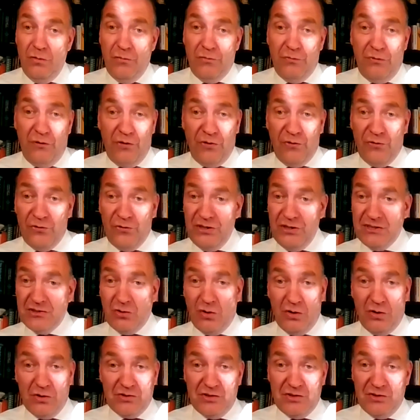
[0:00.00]
for the
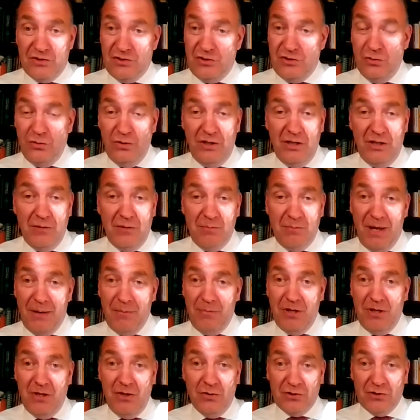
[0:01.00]
resources, you need
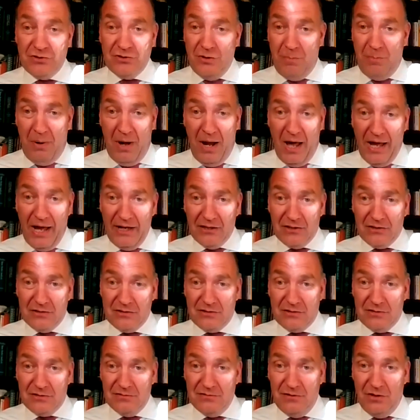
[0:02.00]
maybe your
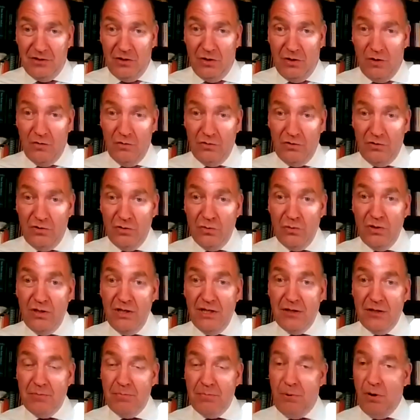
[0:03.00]
suppliers, you
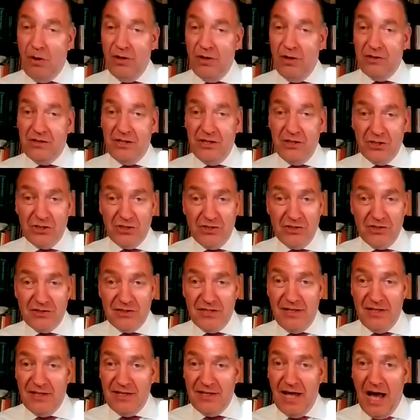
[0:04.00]
need
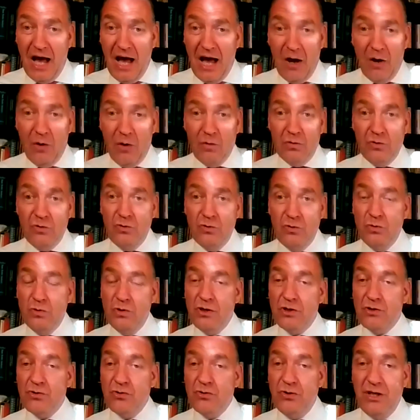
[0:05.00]
politicians in town
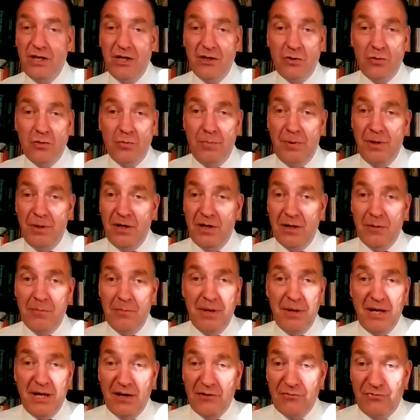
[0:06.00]
who agree to build a
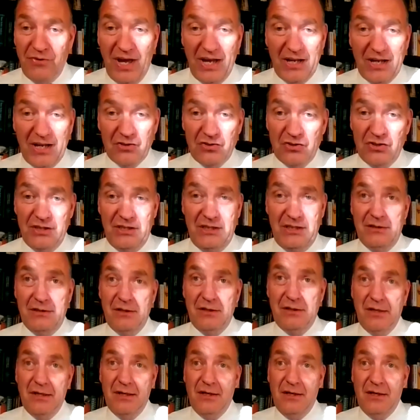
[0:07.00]
bigger factory,